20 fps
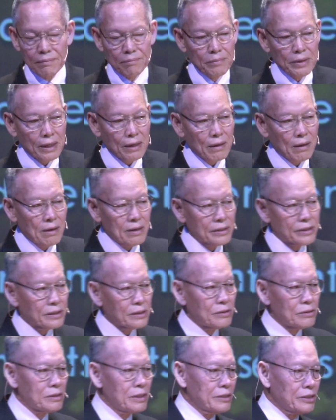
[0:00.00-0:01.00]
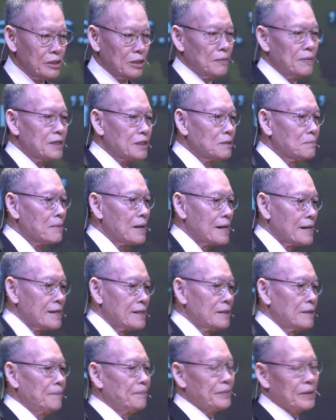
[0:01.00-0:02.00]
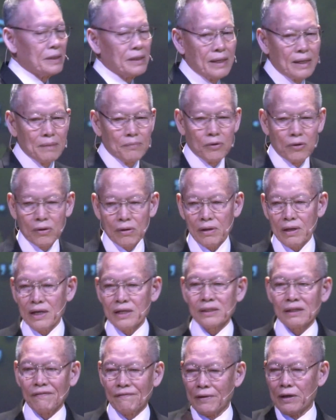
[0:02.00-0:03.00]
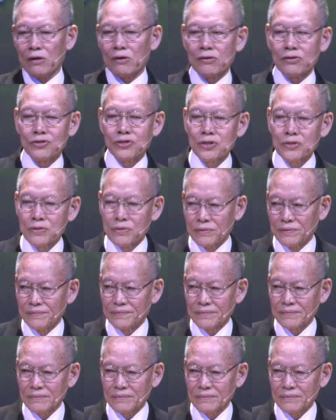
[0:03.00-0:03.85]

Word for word: Because to the Jewish mind, a neighbor is a fellow Jew.